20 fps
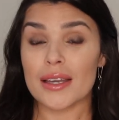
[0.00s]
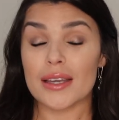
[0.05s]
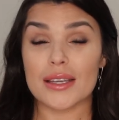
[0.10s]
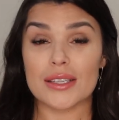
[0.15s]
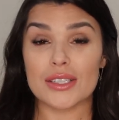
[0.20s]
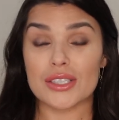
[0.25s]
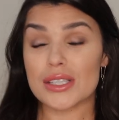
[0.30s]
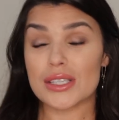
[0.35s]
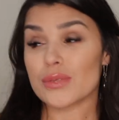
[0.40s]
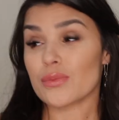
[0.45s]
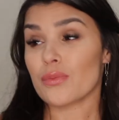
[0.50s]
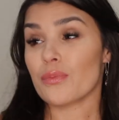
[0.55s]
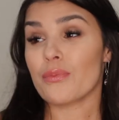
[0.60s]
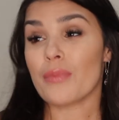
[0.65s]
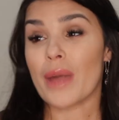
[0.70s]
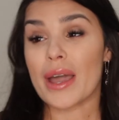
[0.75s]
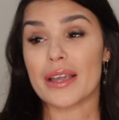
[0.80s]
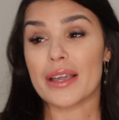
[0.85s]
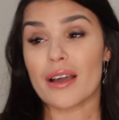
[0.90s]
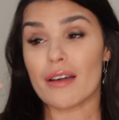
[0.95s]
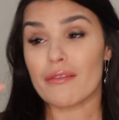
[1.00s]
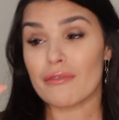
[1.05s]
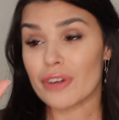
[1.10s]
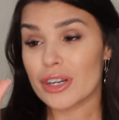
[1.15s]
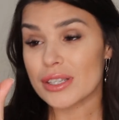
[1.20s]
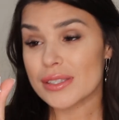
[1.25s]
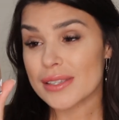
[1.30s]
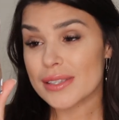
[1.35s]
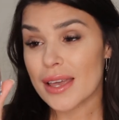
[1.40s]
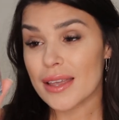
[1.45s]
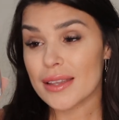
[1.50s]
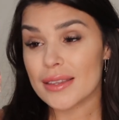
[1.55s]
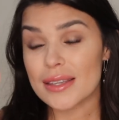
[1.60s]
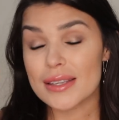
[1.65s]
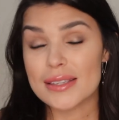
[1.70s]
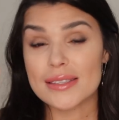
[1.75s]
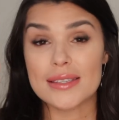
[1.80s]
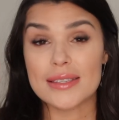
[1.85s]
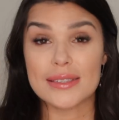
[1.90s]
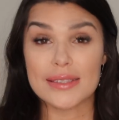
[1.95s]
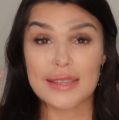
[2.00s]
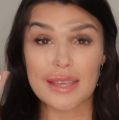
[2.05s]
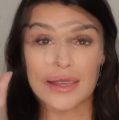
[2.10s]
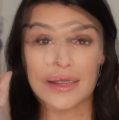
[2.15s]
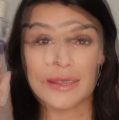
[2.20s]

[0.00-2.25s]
It's just my comfort scent. This is it.